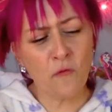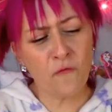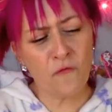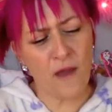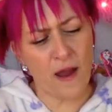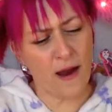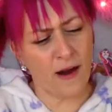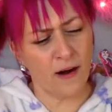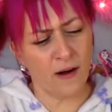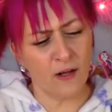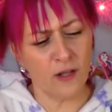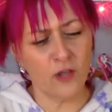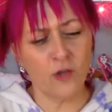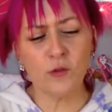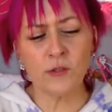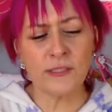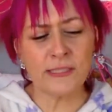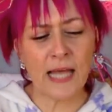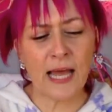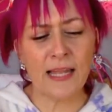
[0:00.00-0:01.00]
No
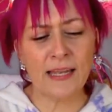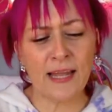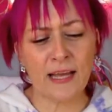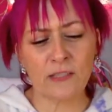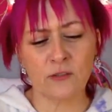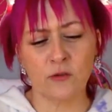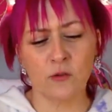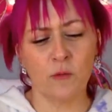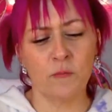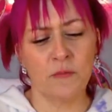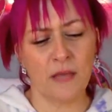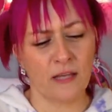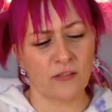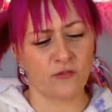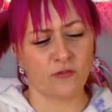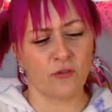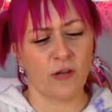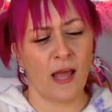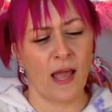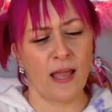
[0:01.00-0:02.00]
fair. You sat next
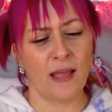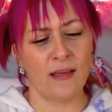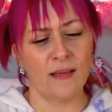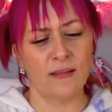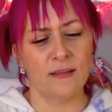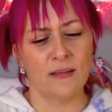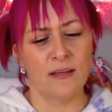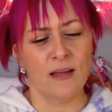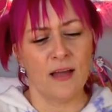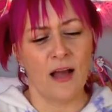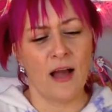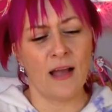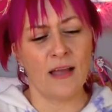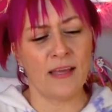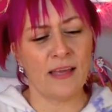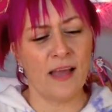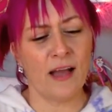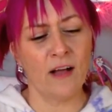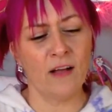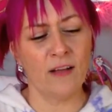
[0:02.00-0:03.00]
to him yesterday.
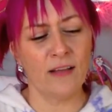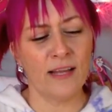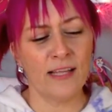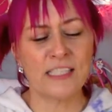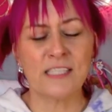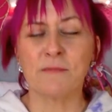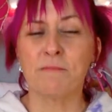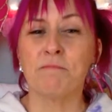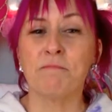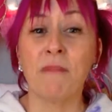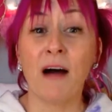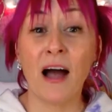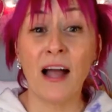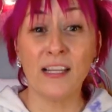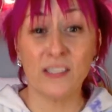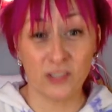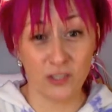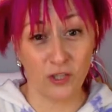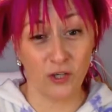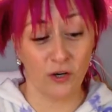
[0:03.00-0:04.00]
I yell, it's
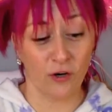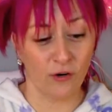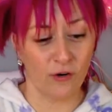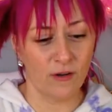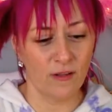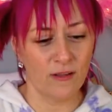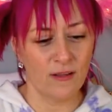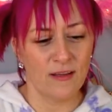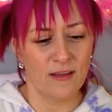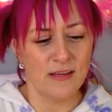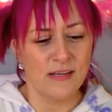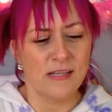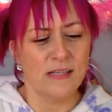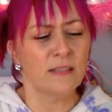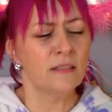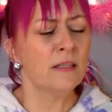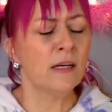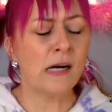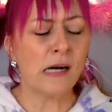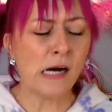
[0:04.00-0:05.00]
my turn.
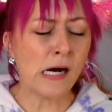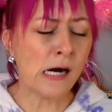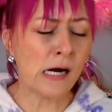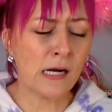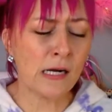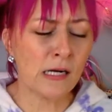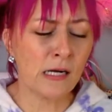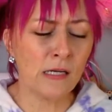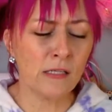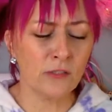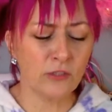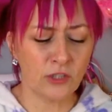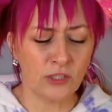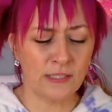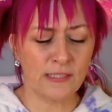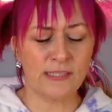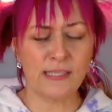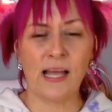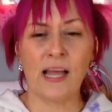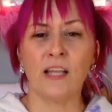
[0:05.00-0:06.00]

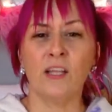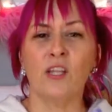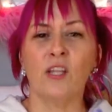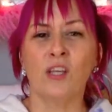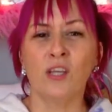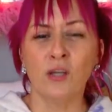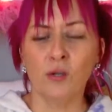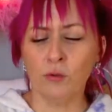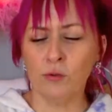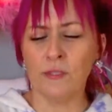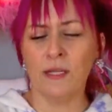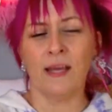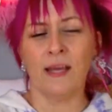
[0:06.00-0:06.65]
Nuh-uh, she said,